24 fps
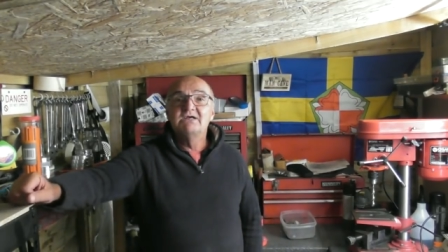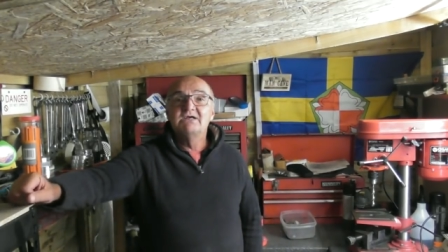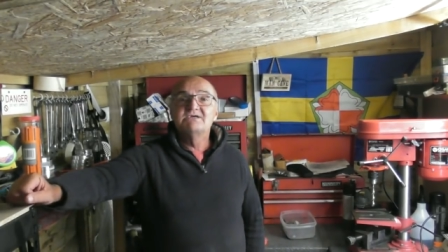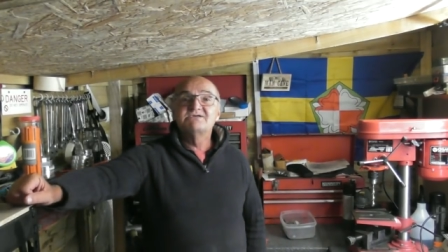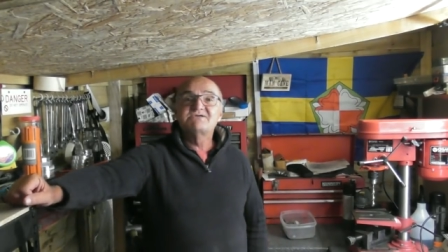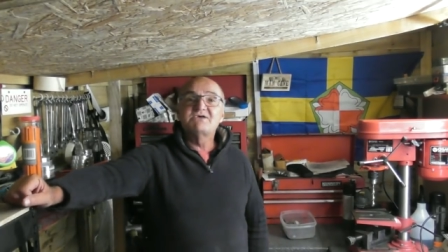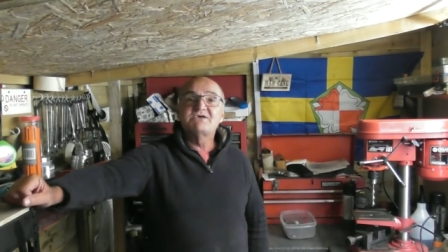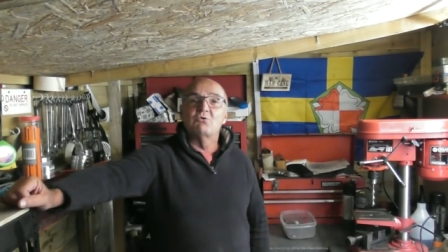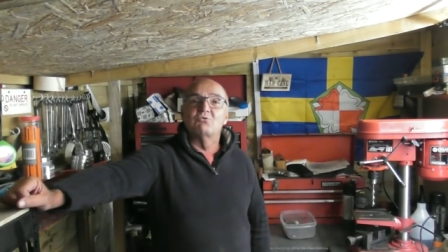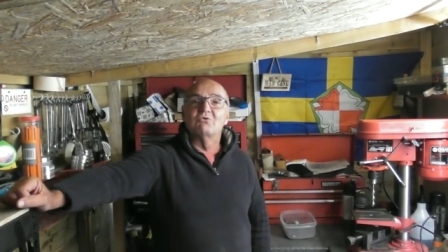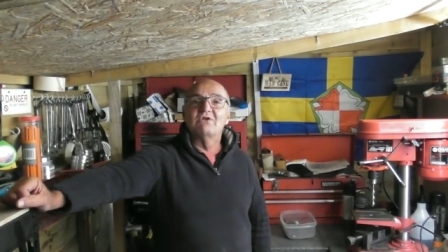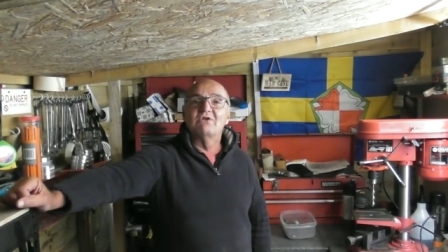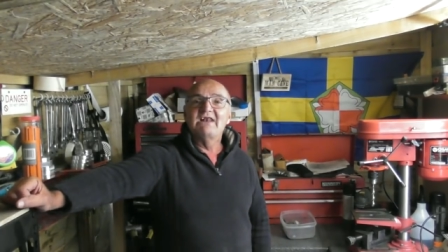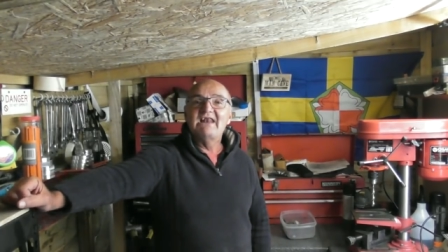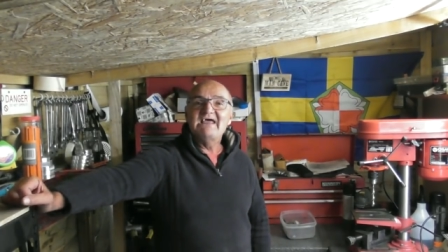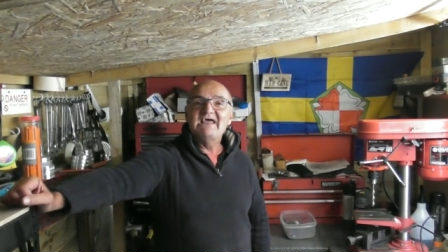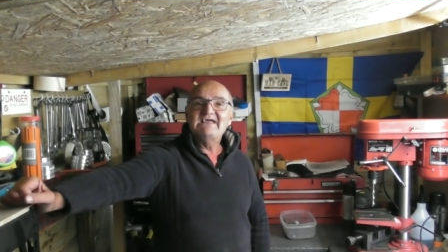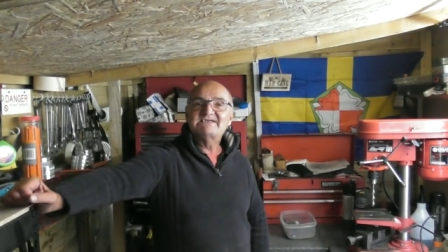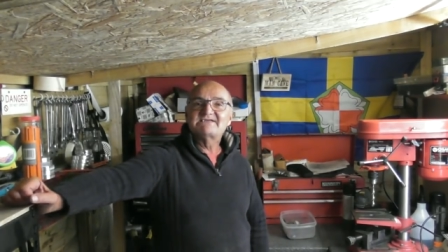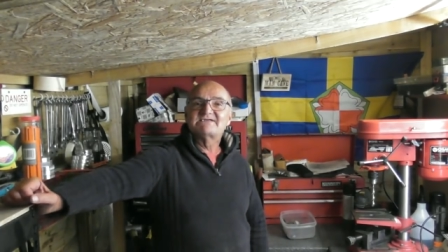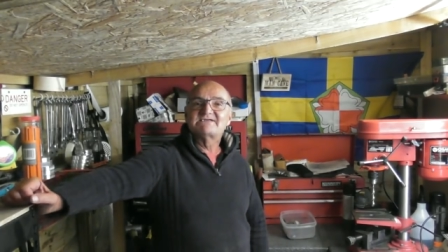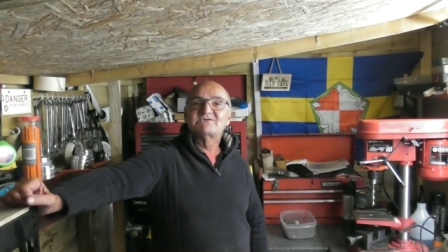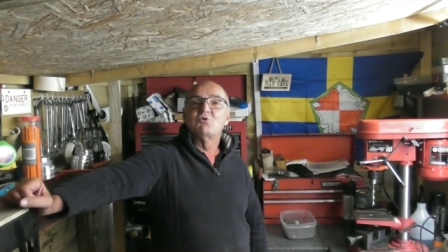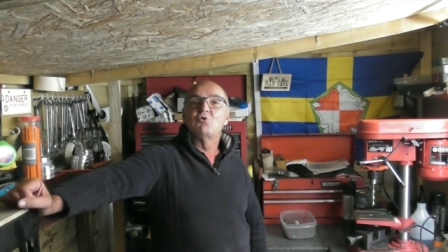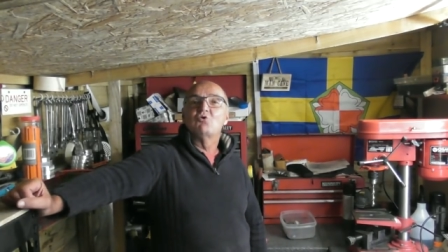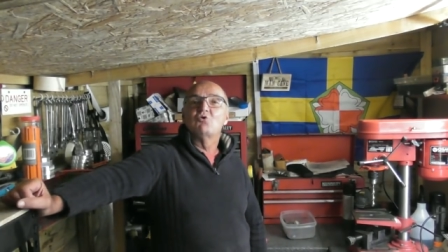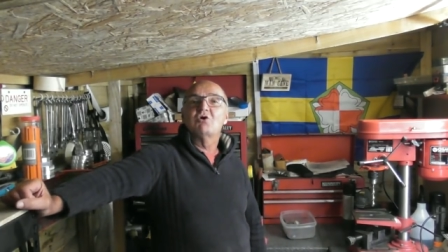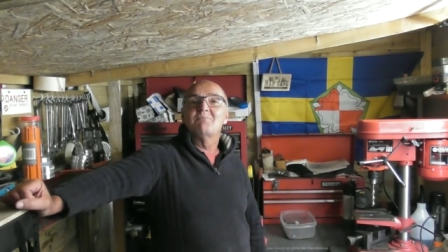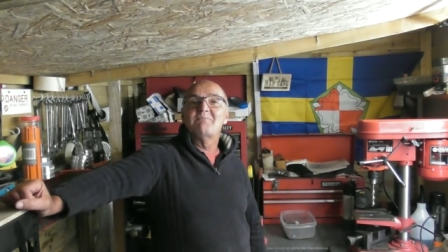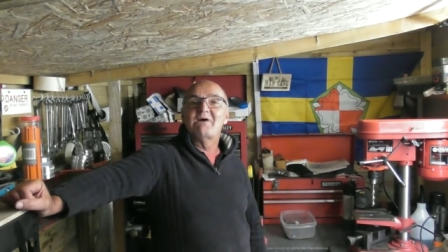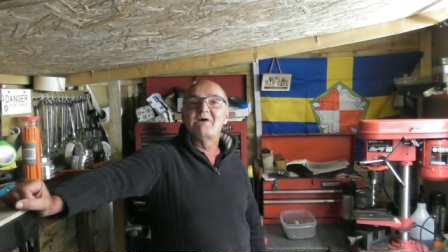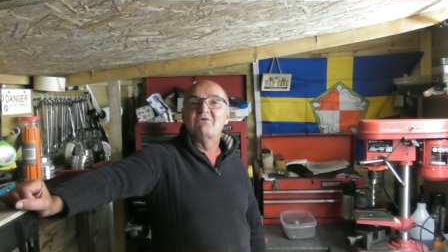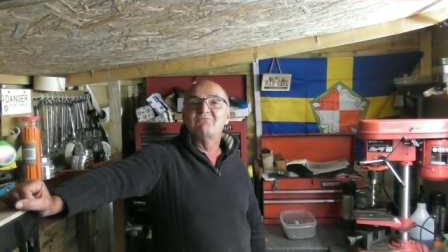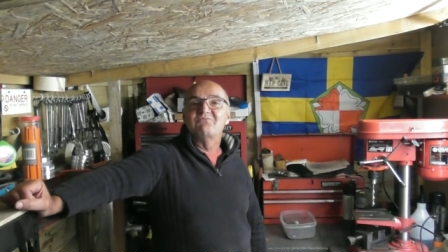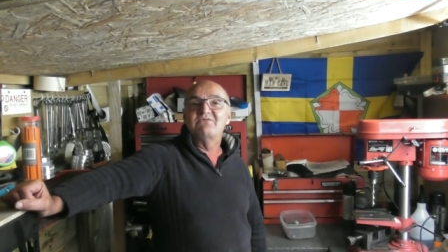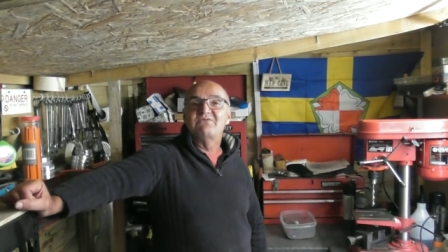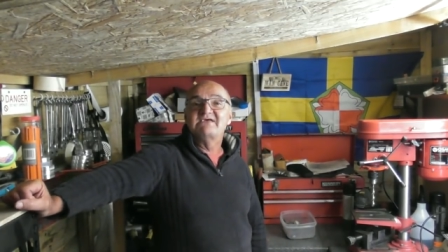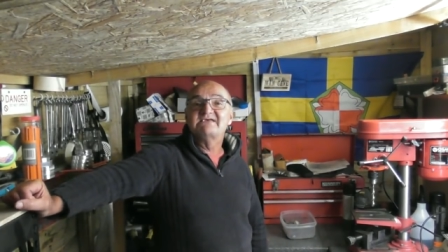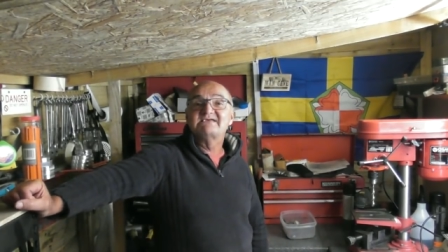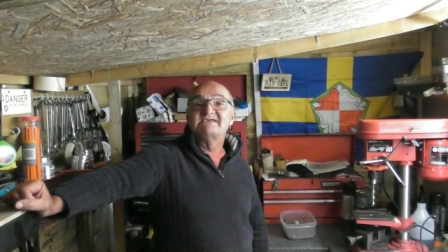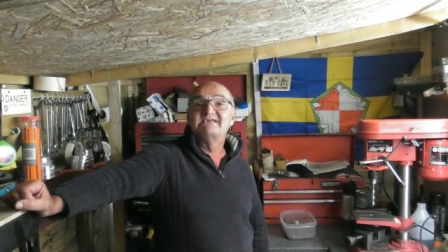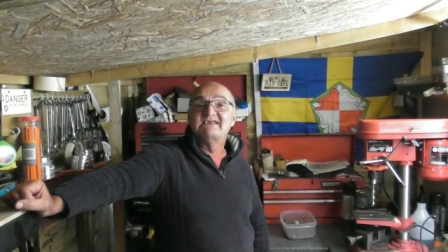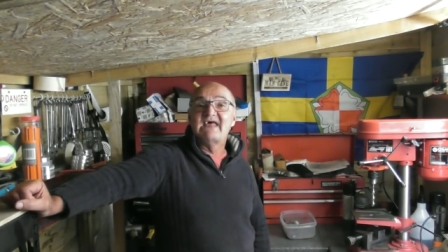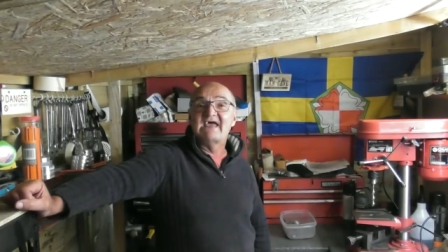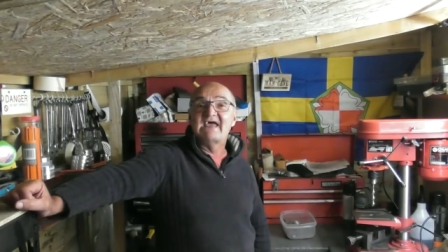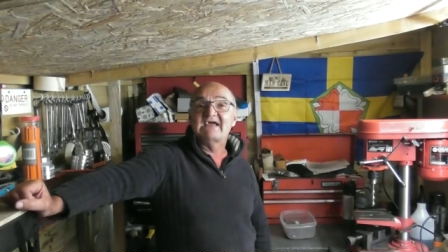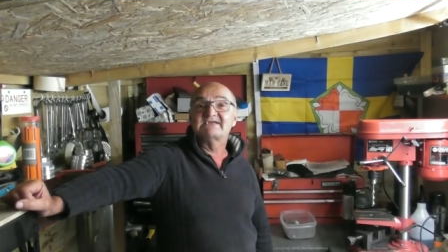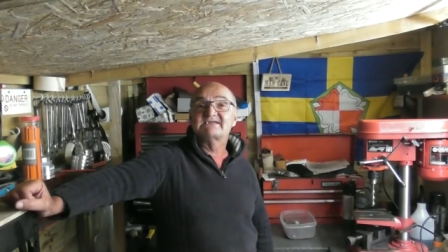So let's talk about this
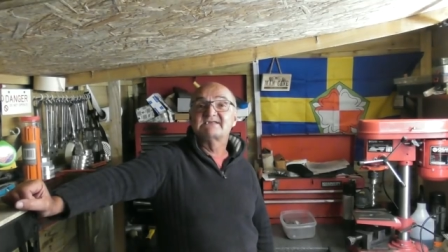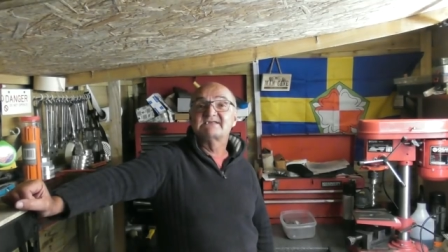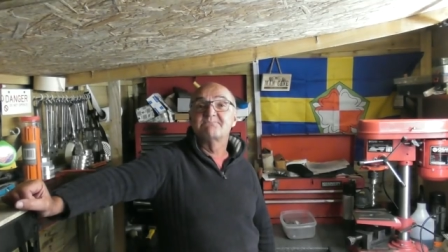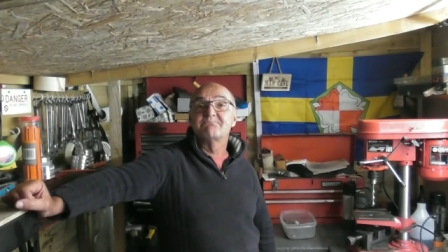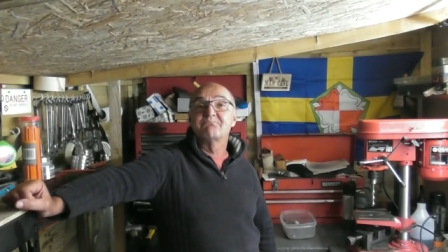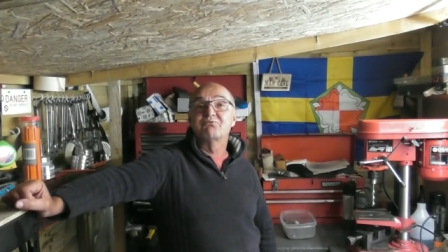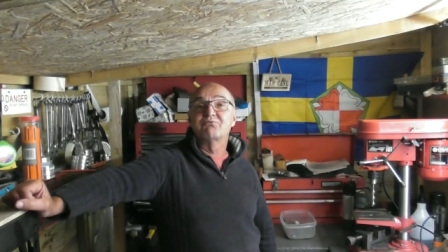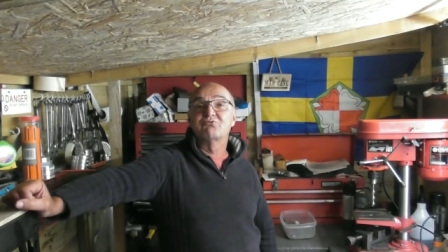next